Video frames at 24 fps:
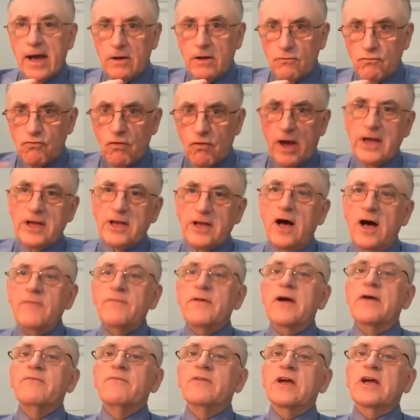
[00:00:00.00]
right
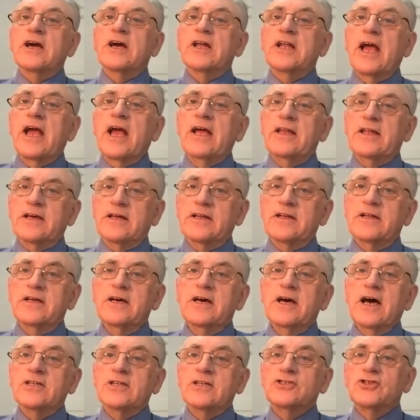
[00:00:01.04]
of every Canadian.
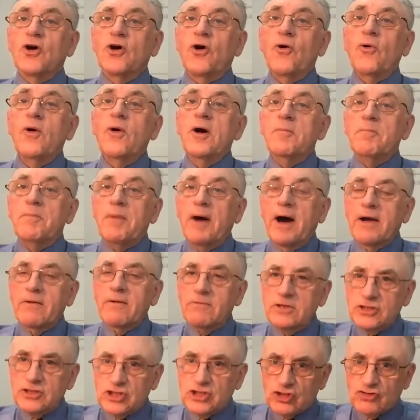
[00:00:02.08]
And so by
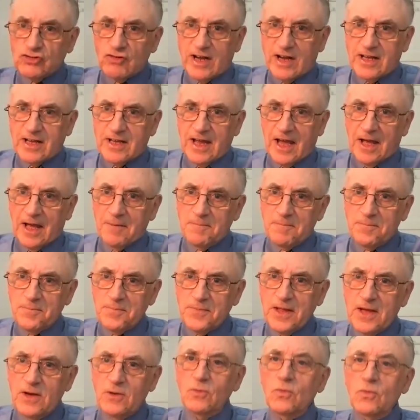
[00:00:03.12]
restricting
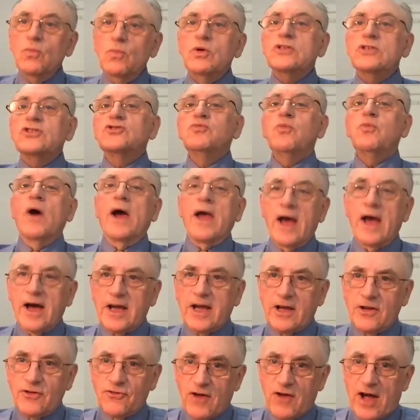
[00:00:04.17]
which way I
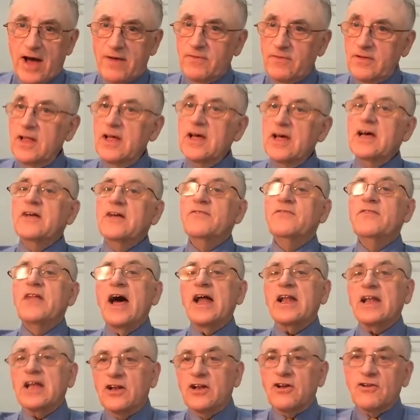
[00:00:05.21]
can travel,
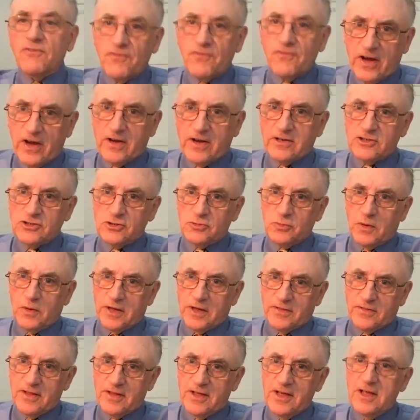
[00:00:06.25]
that interferes
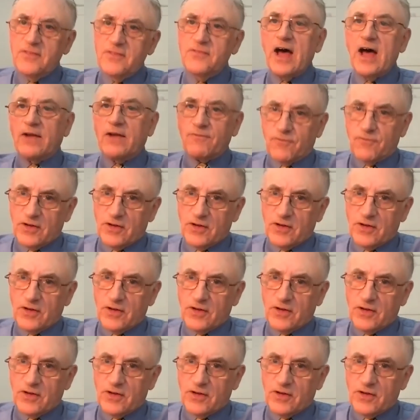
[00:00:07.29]
with that